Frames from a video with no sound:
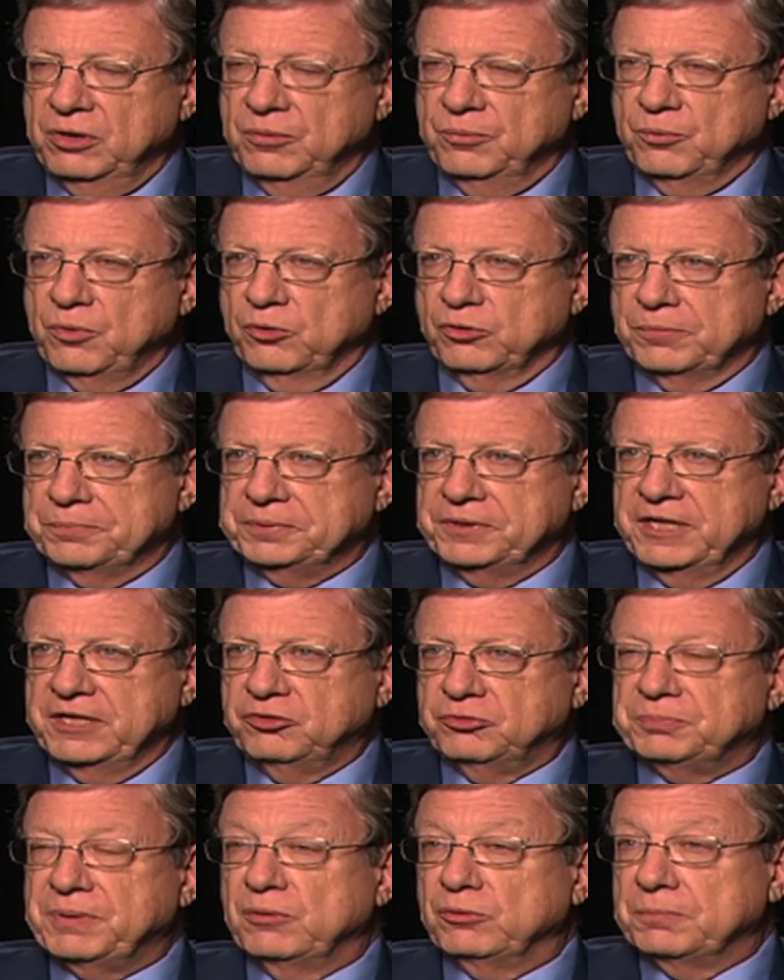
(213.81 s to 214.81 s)
were
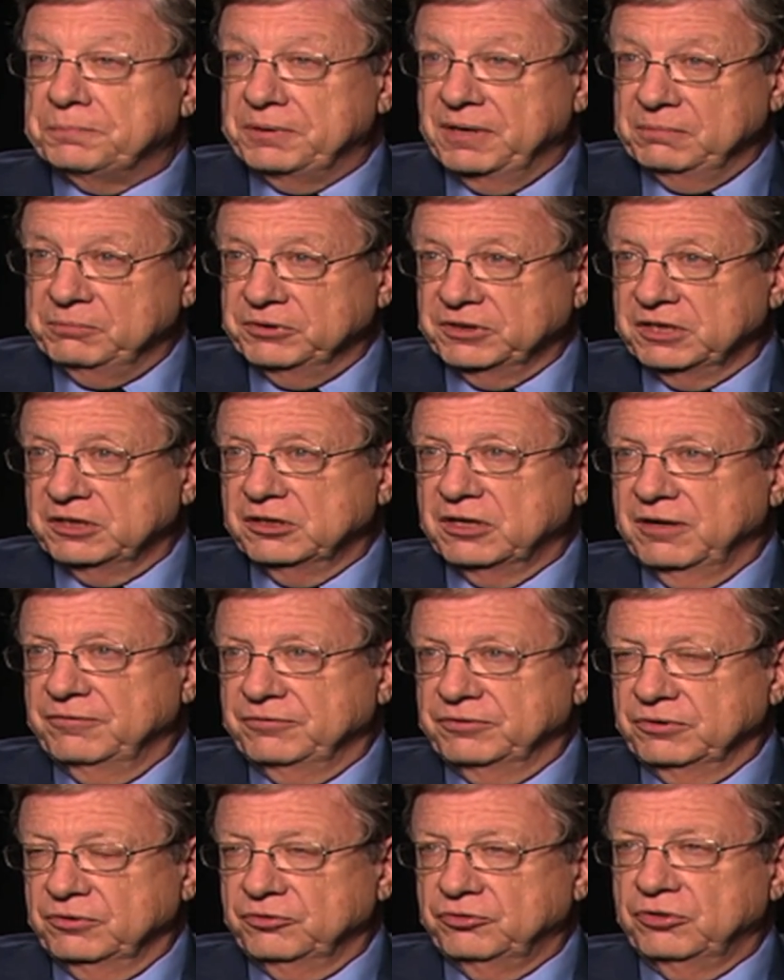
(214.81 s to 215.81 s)
replaced by Republican
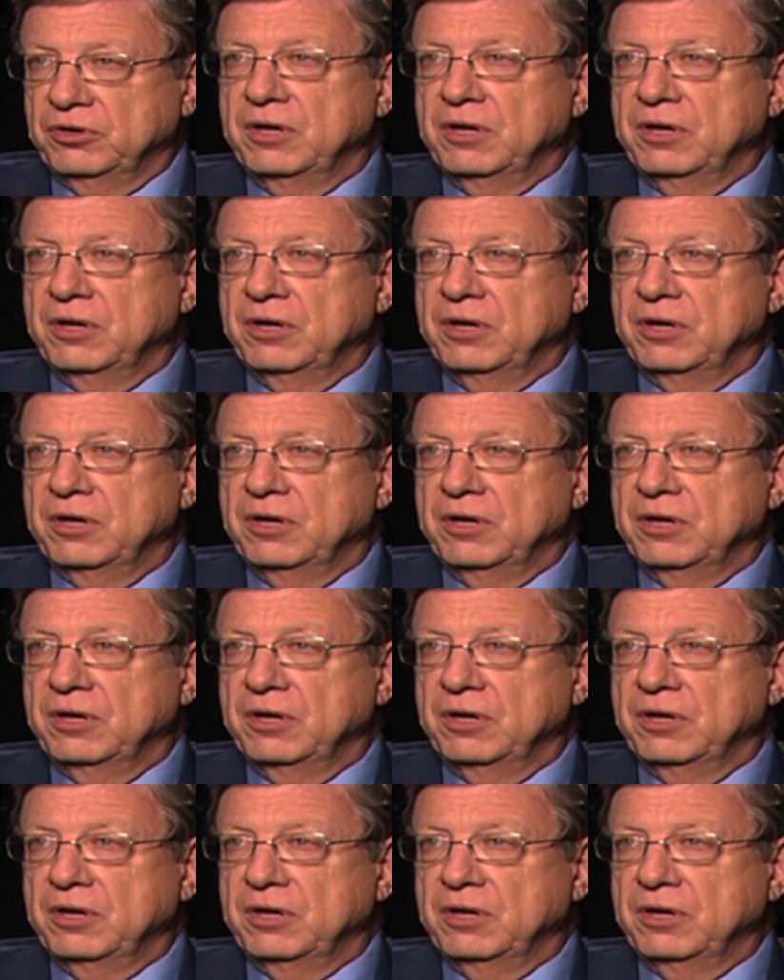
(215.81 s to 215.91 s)
governors,